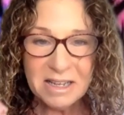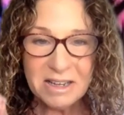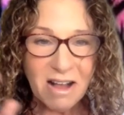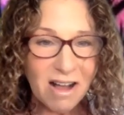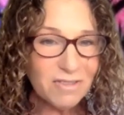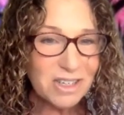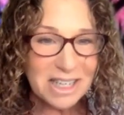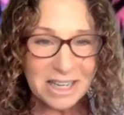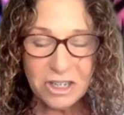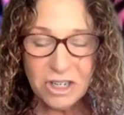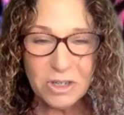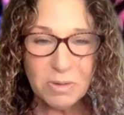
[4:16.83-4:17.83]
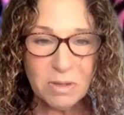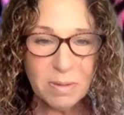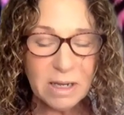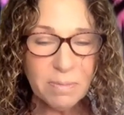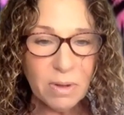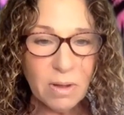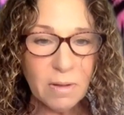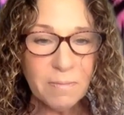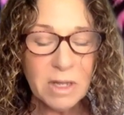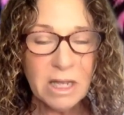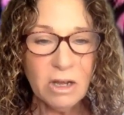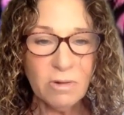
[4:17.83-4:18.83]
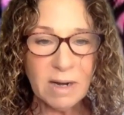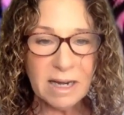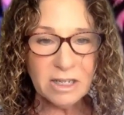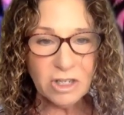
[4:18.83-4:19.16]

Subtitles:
conversations with people, right?